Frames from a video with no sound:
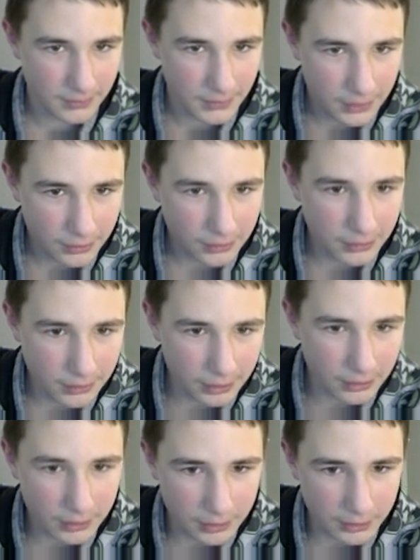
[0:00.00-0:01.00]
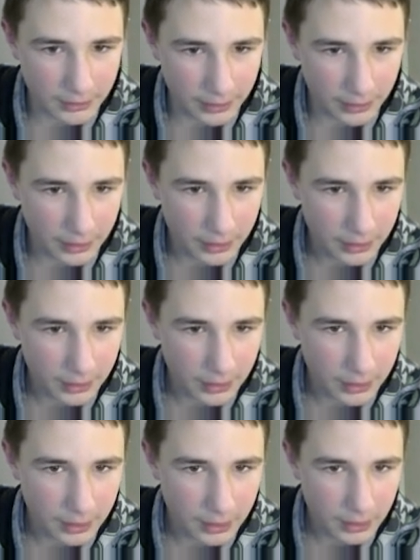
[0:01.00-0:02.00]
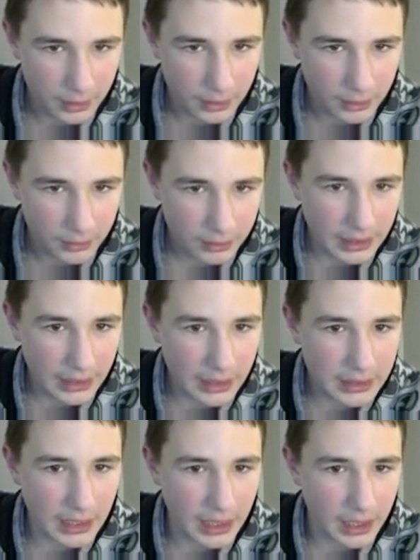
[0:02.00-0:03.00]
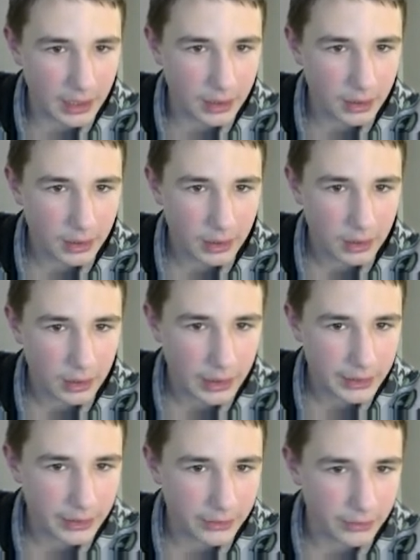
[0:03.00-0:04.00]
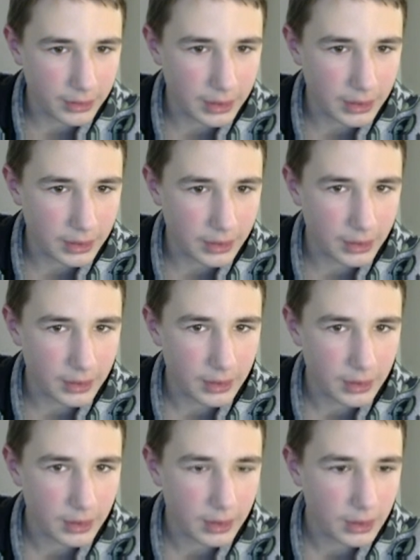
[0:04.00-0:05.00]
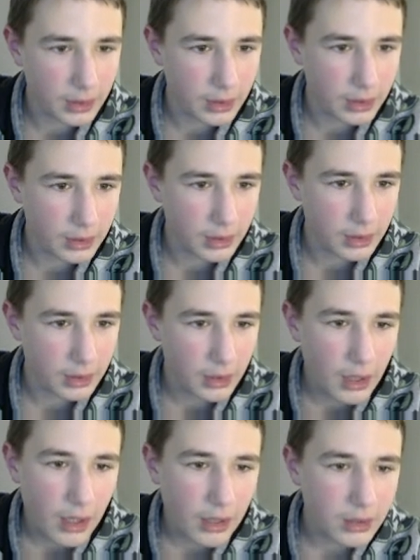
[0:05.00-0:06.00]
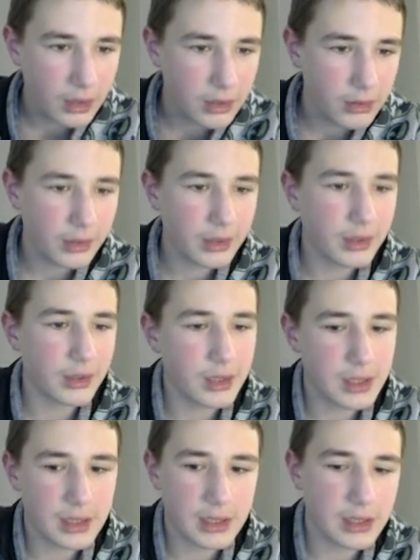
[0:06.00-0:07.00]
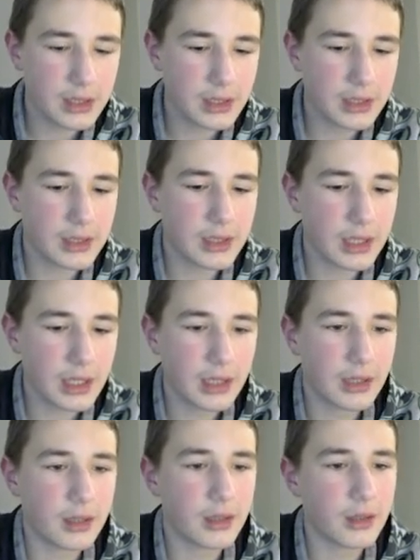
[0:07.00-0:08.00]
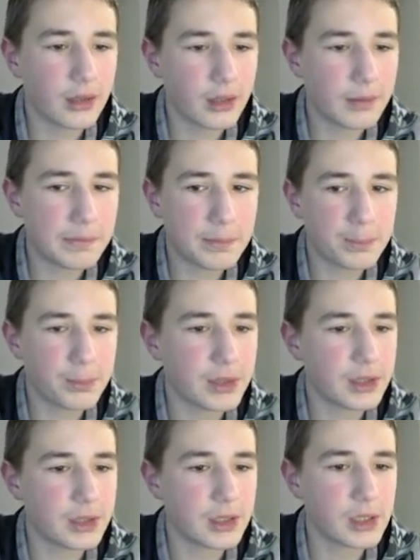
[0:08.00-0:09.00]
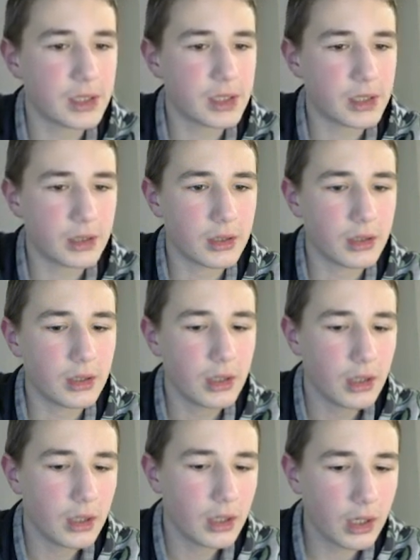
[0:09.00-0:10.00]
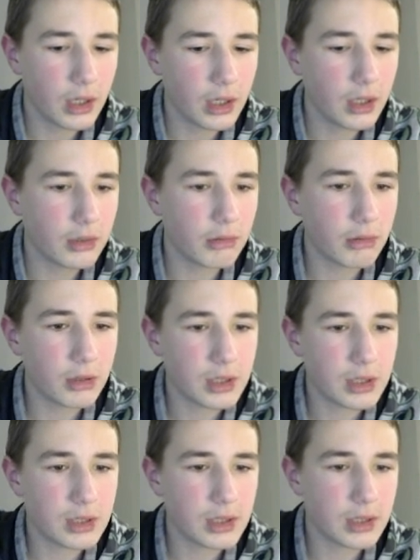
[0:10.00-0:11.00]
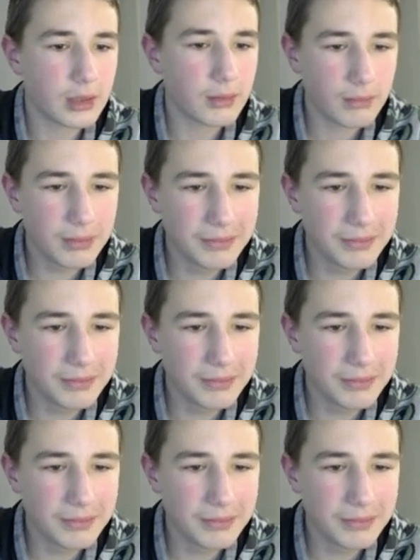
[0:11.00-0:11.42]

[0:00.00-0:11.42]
Dun. What can I take? I don't know, here. I'll try to understand the position. I lost some.